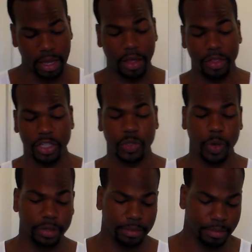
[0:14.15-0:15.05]
Now
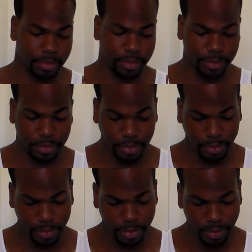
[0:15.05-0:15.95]
this one
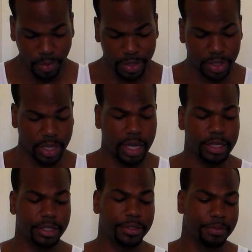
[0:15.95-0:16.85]

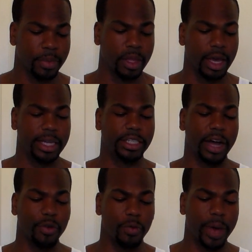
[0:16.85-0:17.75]
says, hey
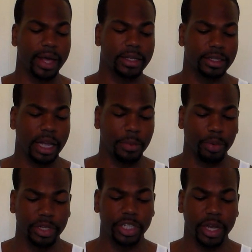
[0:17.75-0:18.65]
Tyrone Magnus, I'd
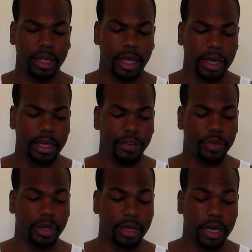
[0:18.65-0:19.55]
appreciate
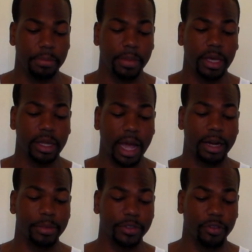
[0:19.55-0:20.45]
if you could keep me
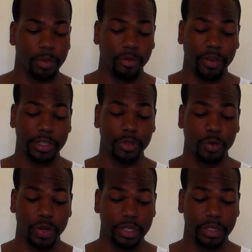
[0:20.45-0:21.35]
anonymous for
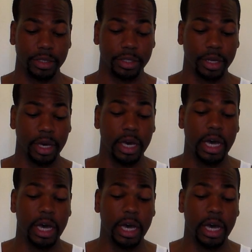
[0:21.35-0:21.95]
professional reasons.